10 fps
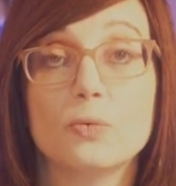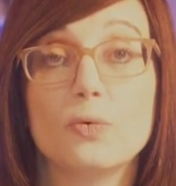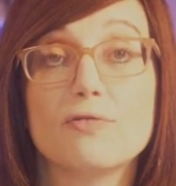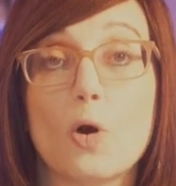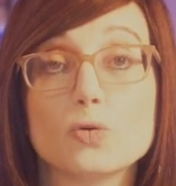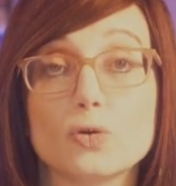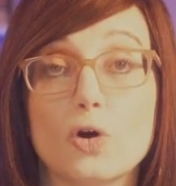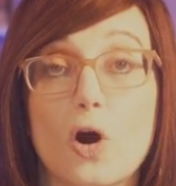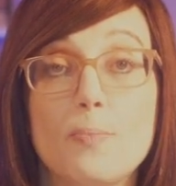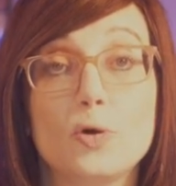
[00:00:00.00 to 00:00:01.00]
We've also
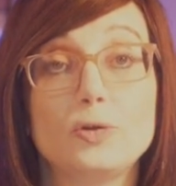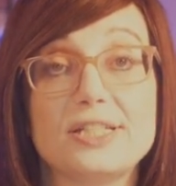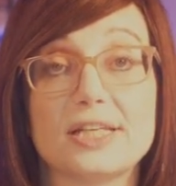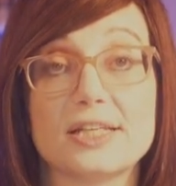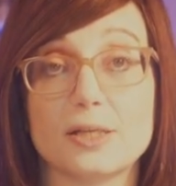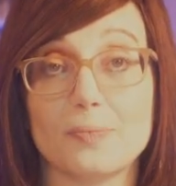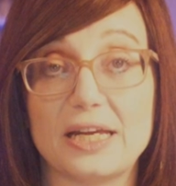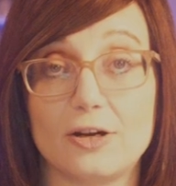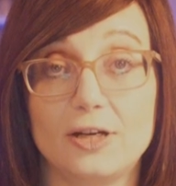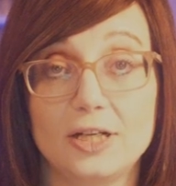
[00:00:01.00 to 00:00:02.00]
got a pulley system
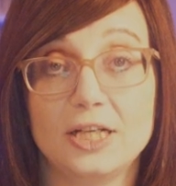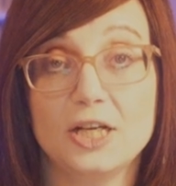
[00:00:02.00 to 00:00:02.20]
here,